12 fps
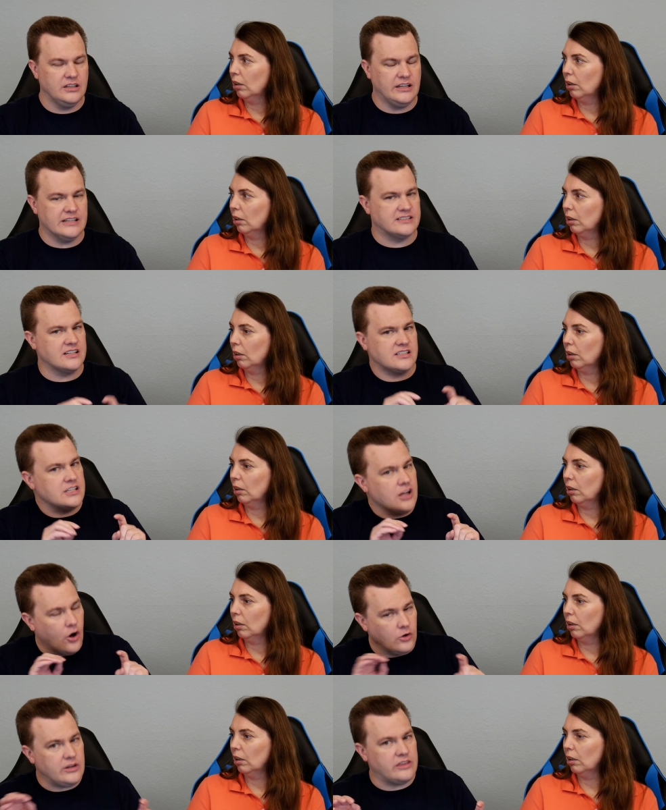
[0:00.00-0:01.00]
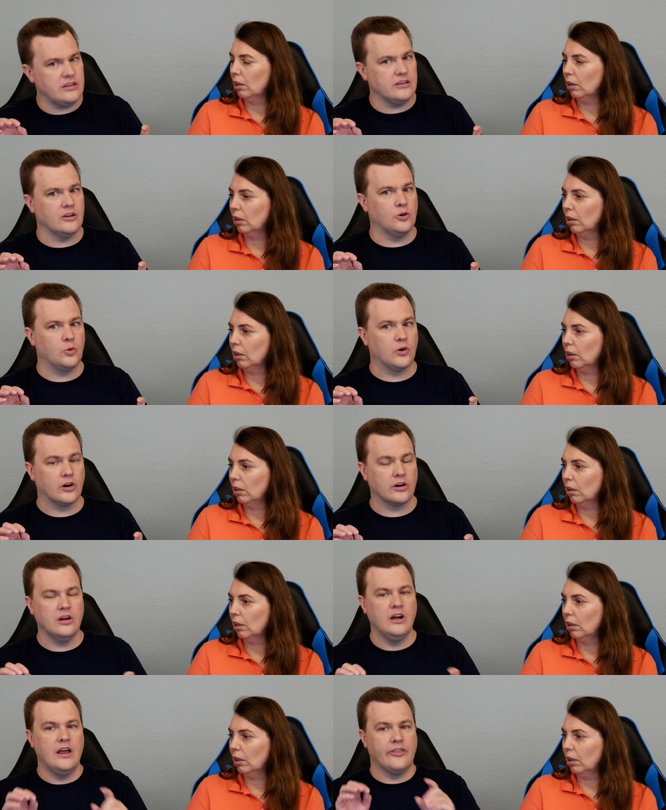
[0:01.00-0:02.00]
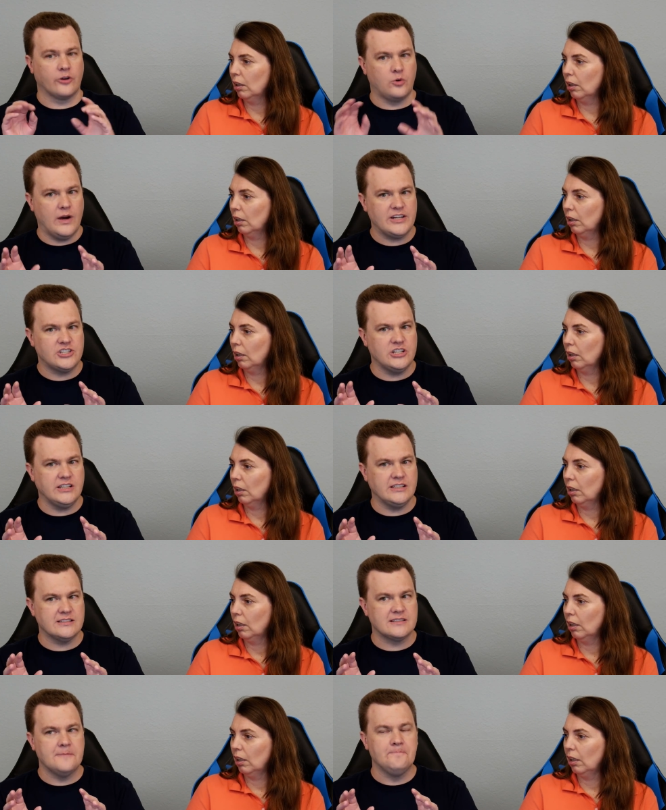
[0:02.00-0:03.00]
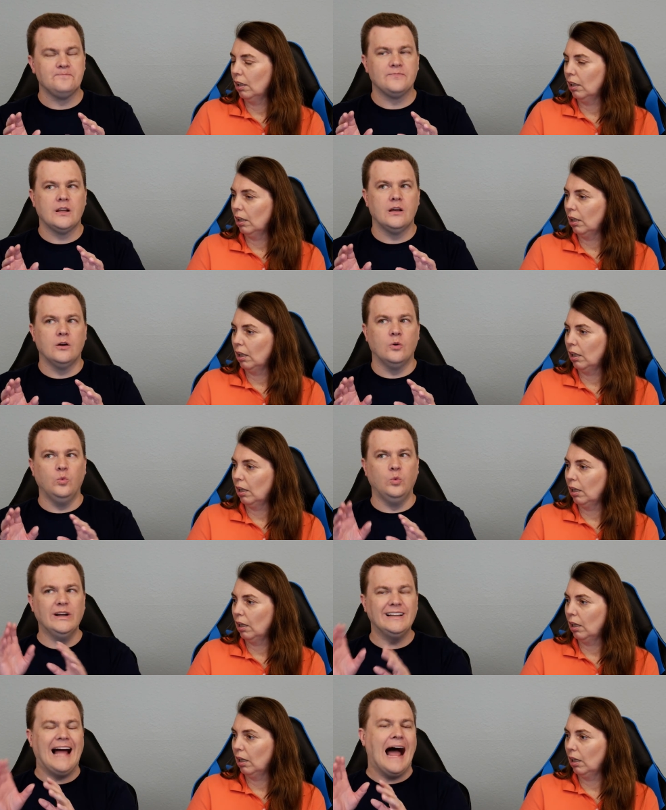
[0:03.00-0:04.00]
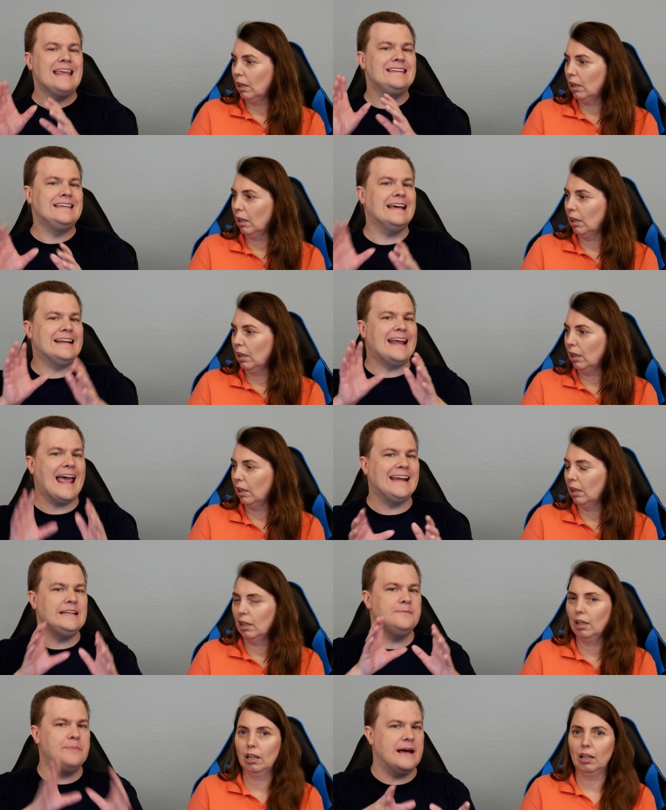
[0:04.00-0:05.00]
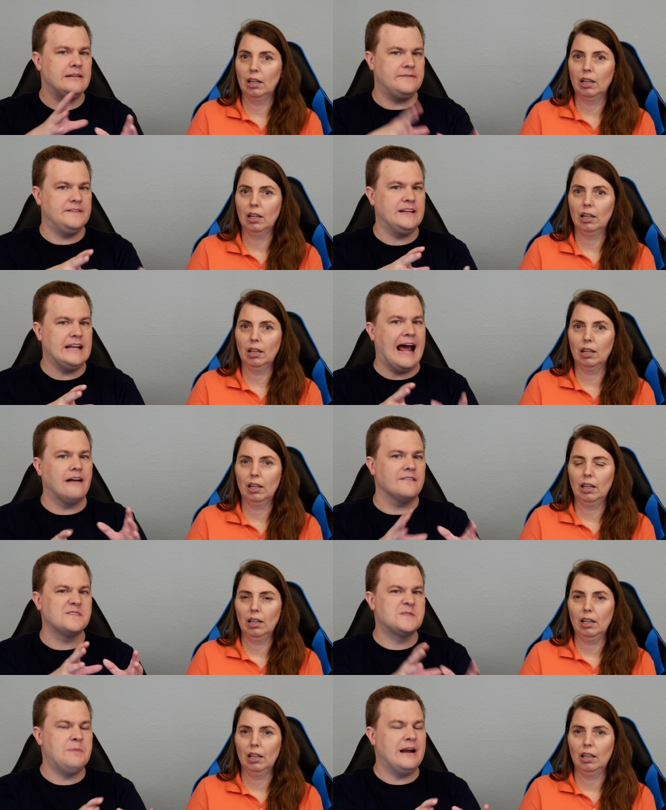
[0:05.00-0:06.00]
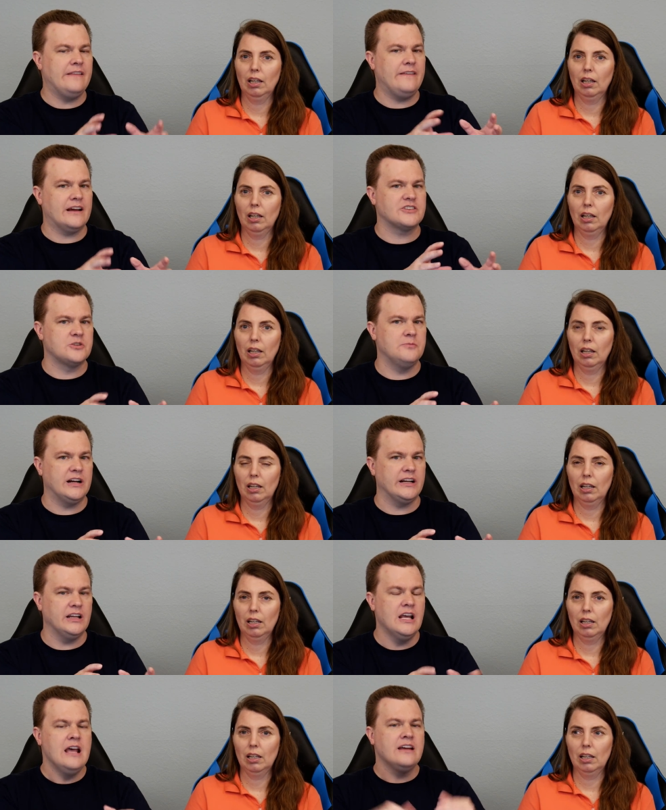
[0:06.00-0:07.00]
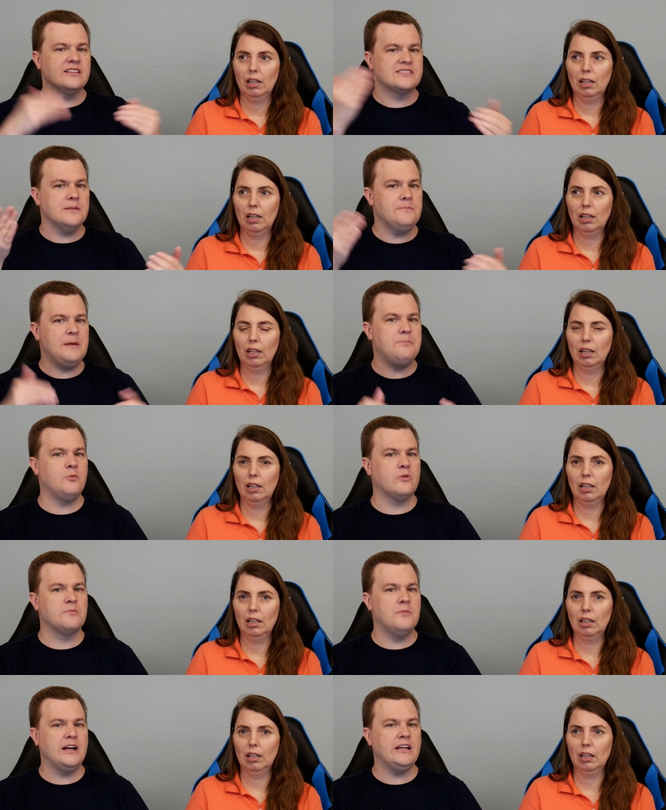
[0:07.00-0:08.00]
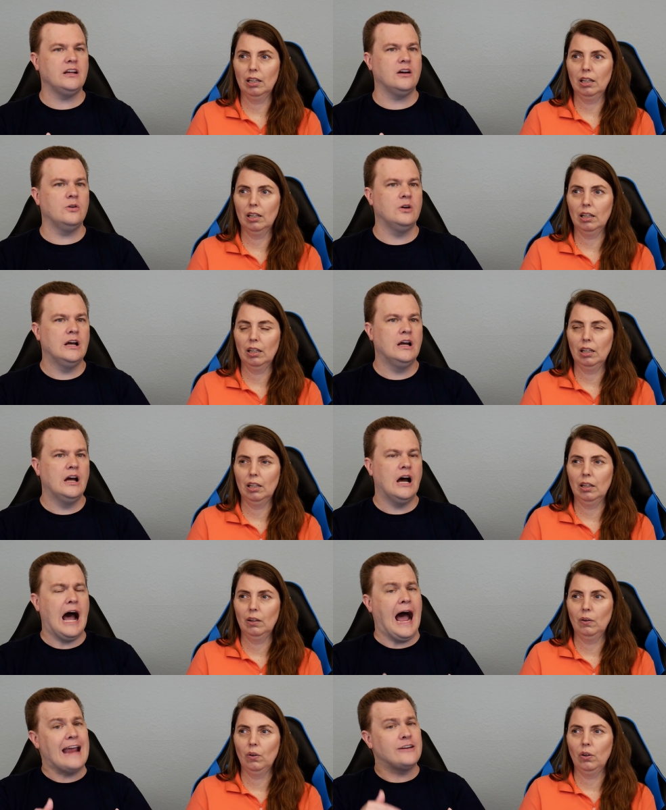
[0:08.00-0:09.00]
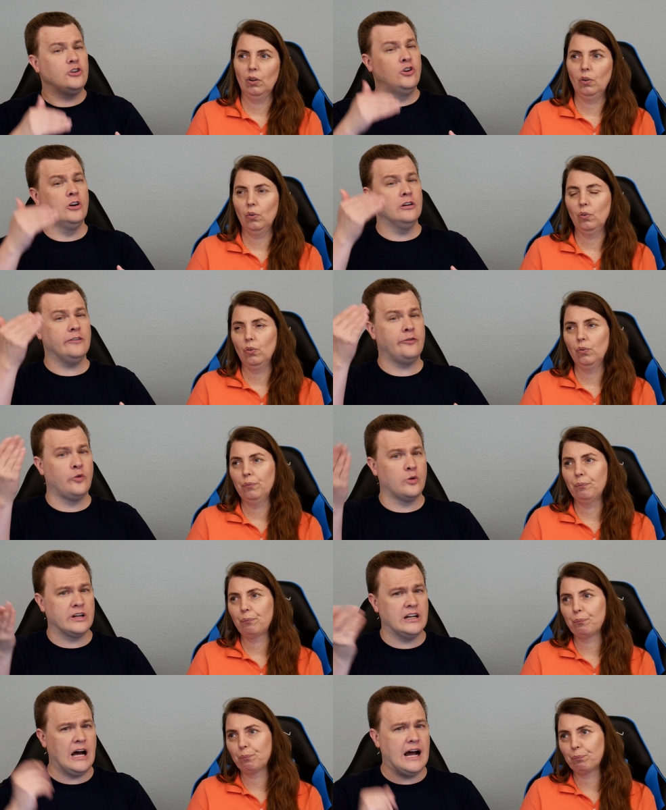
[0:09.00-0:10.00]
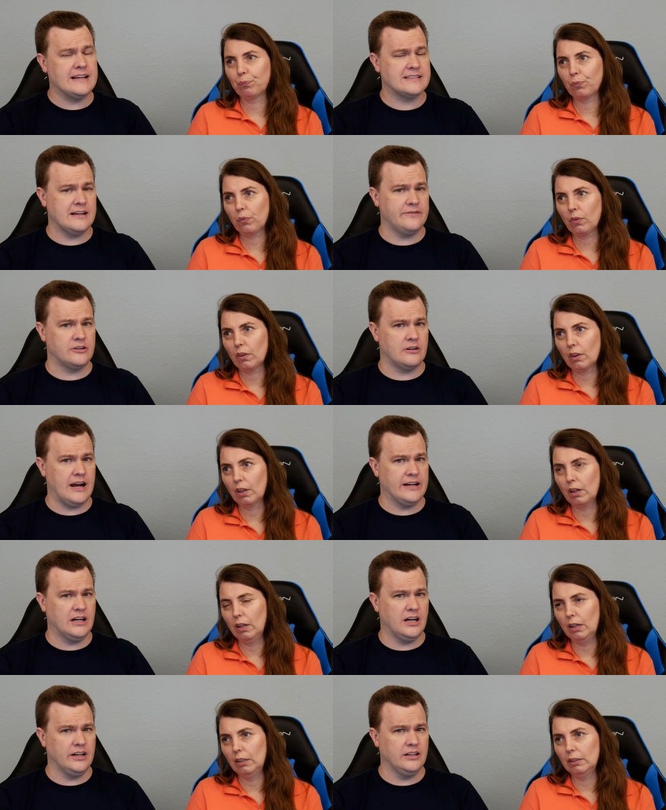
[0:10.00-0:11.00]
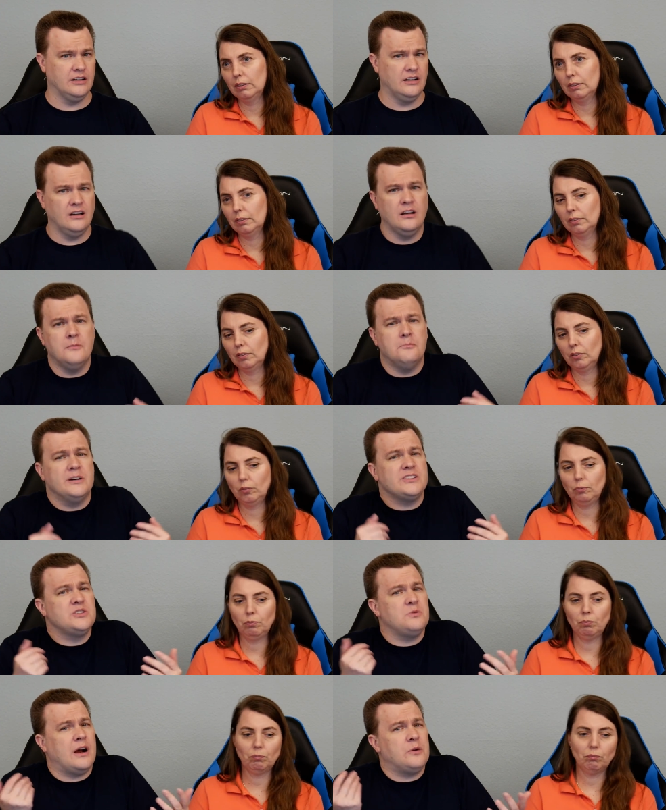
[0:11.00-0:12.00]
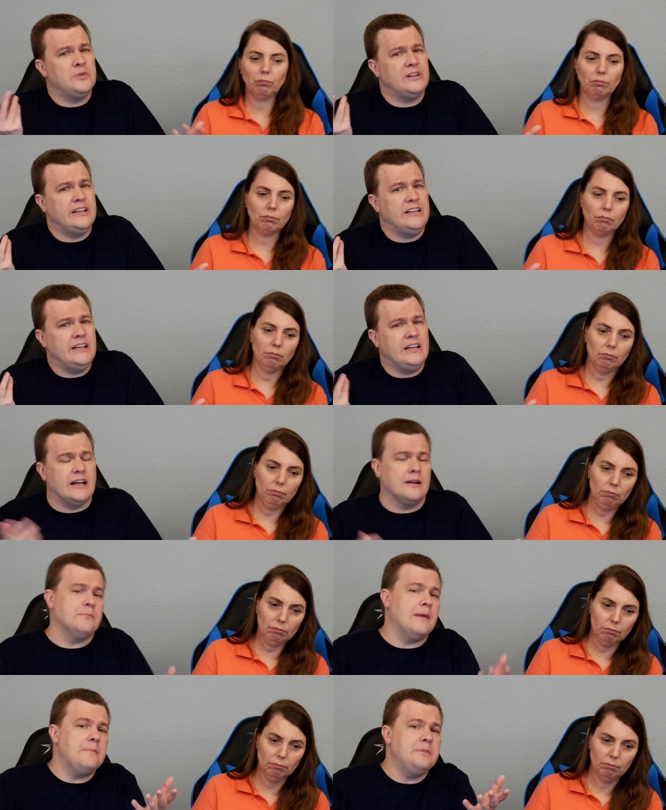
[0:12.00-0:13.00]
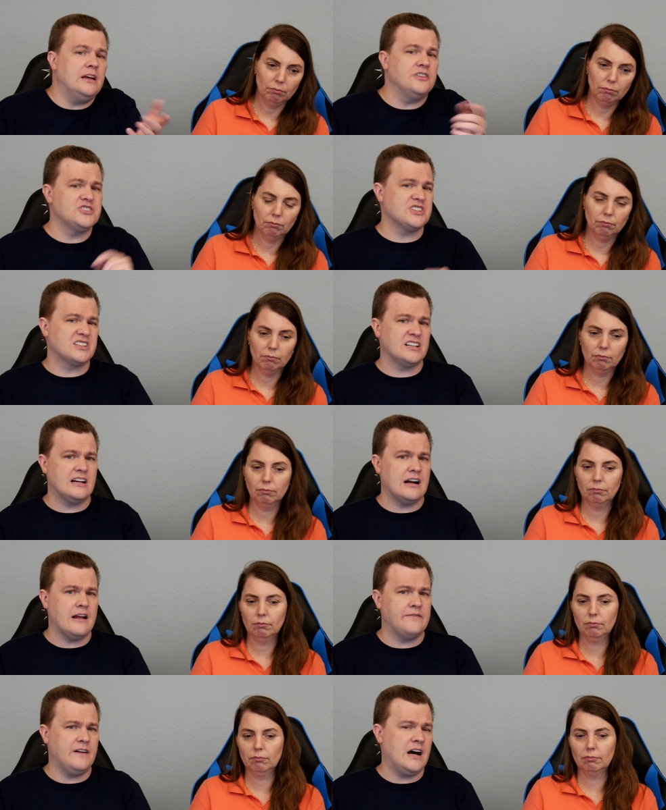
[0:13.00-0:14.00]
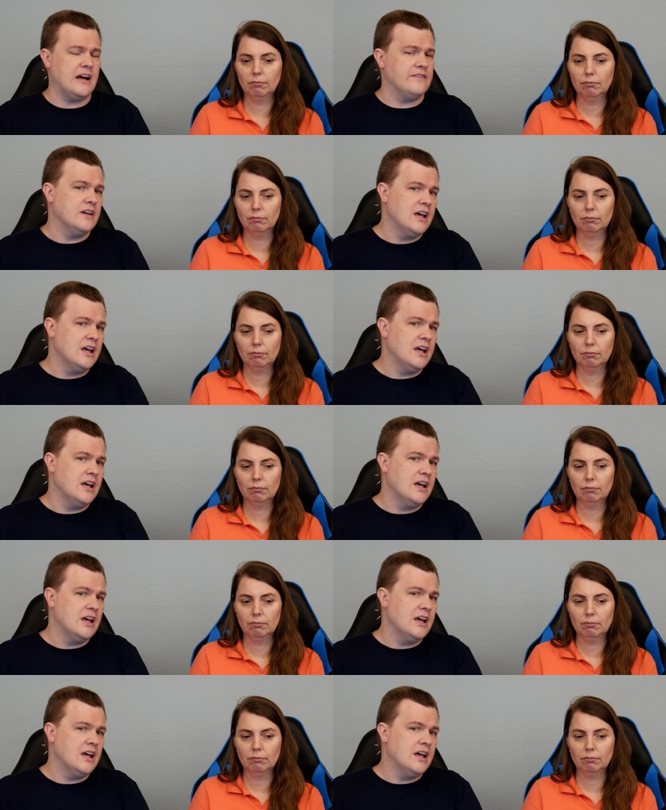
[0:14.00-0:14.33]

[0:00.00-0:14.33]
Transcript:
Speaker 1: is this the only thing that'll work? The question is, will I get any benefit out of spending the extra money? Because some people with money go, I could afford an i7 or i9, but do I really need it? Maybe I'll just get an i5.